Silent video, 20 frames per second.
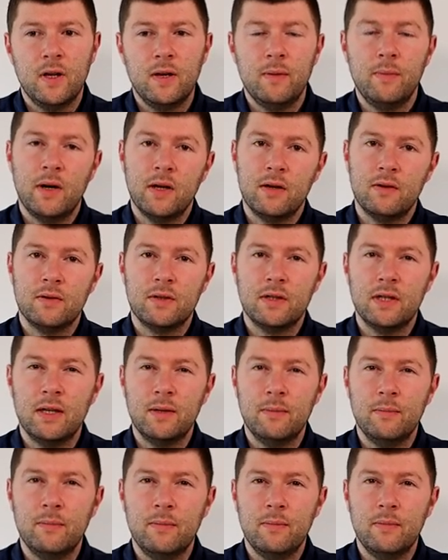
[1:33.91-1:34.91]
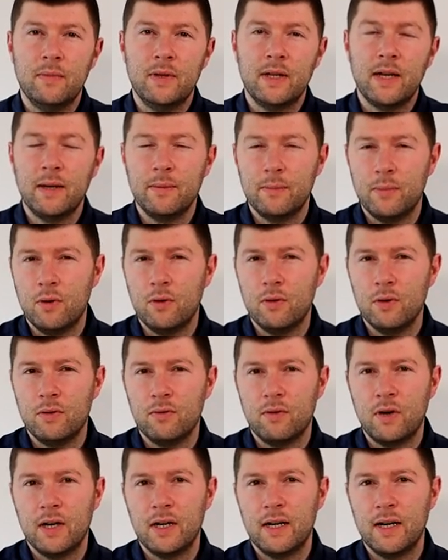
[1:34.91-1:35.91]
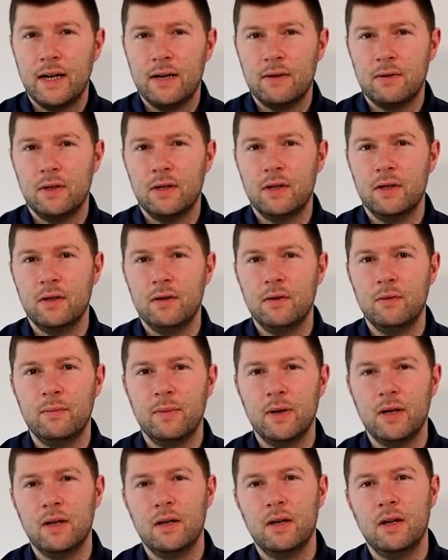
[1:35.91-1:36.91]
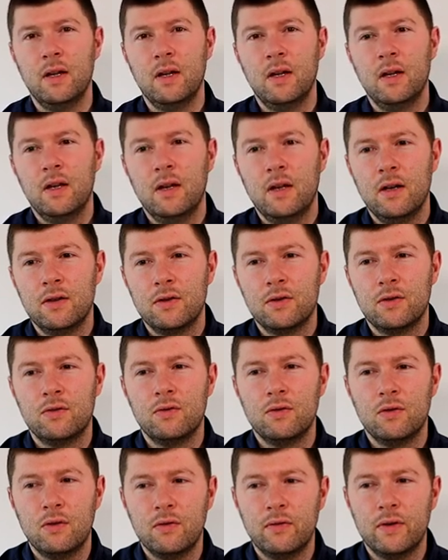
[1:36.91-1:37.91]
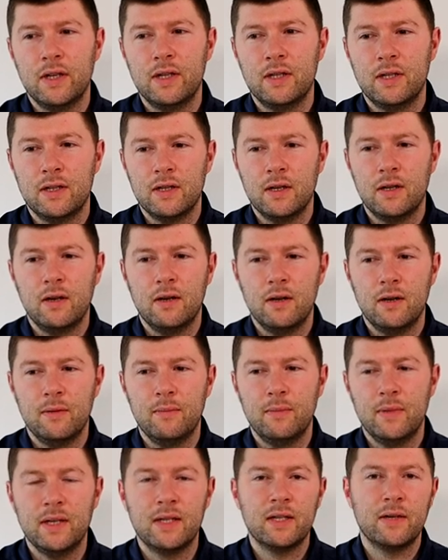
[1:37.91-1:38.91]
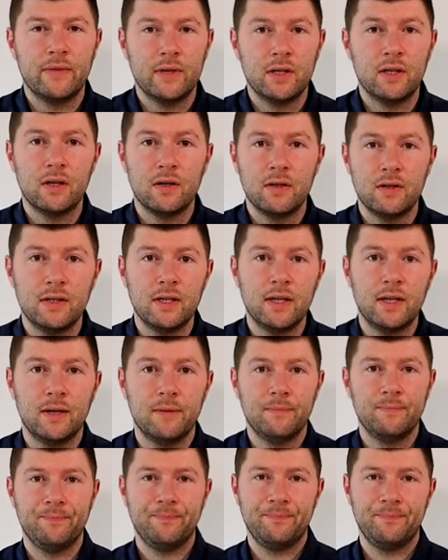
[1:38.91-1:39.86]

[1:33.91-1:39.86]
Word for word: it might not seem that important right now to you, but storage um, is something to consider.